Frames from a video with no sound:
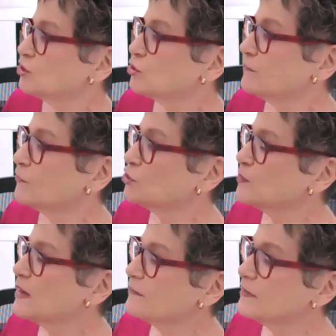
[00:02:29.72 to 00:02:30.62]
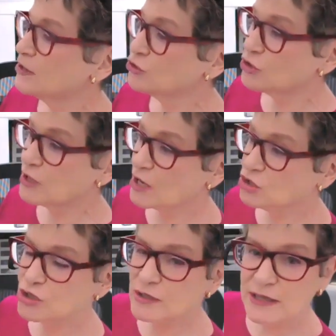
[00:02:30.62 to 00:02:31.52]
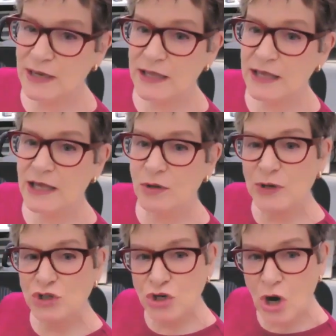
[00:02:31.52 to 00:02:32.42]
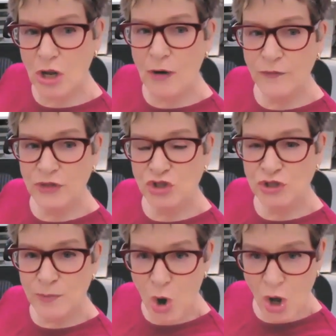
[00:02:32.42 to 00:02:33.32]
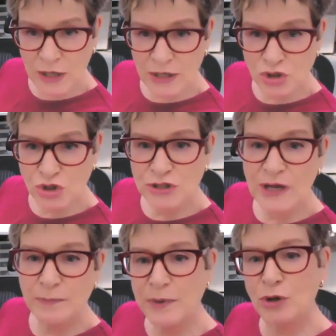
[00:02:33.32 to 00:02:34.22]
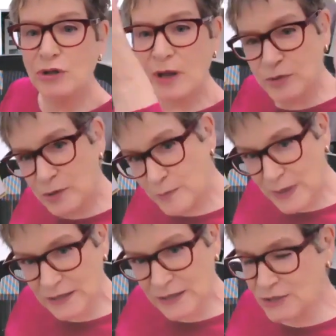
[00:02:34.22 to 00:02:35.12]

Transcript: So first we have the introduction, then we start off with the small lizards and build up to big